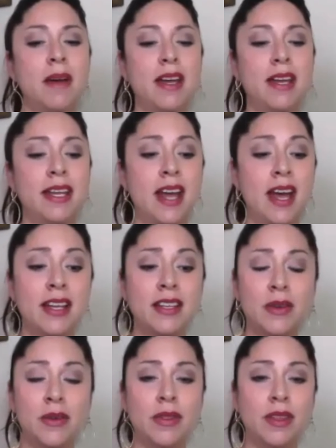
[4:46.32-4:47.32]
And I
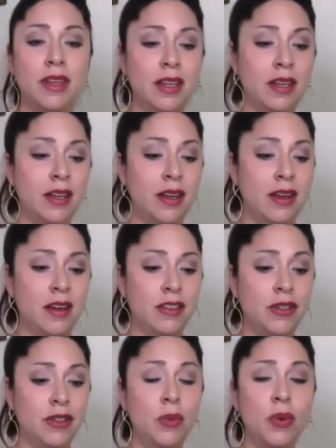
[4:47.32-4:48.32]
know
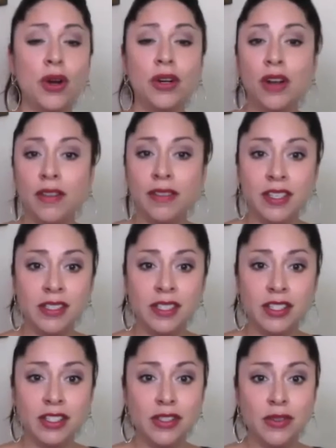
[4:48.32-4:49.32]
that you work on these
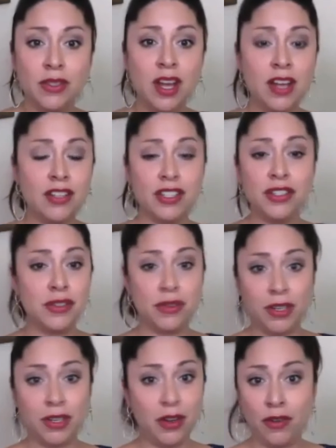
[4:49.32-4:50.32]
issues, not just
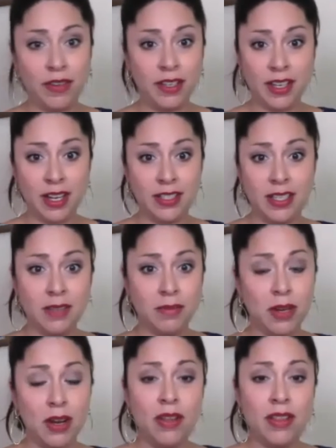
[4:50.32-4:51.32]
during COVID-19,
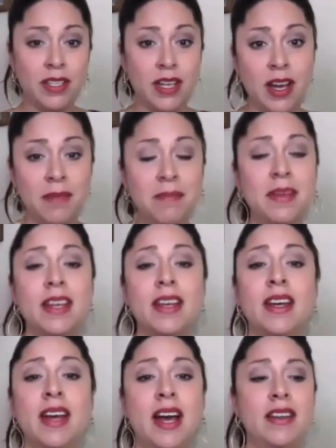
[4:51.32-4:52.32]
but all the time.
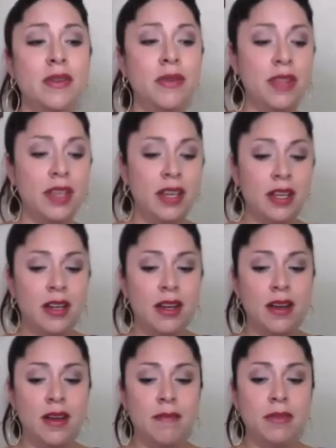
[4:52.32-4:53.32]
I know
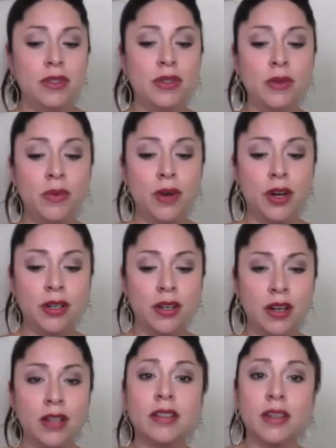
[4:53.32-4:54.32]
that you work
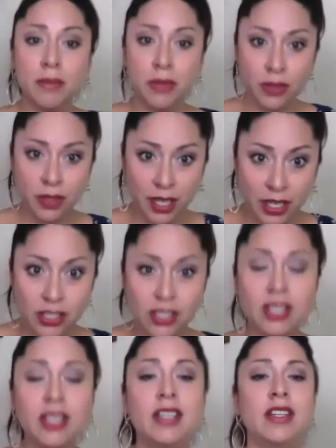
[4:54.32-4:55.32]
on
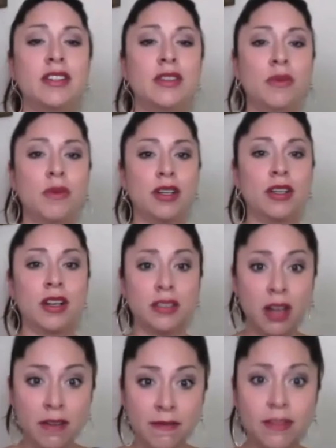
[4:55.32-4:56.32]
communication and you work
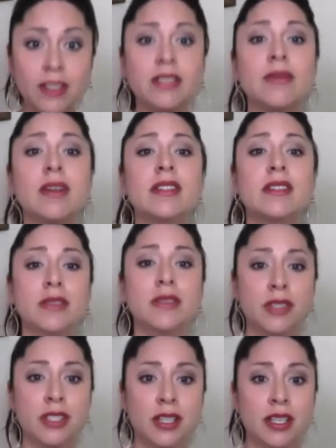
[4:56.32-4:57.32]
on conflict
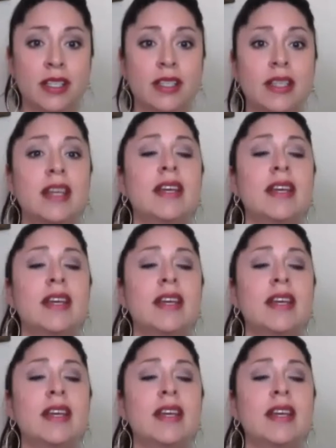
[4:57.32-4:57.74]
resolution,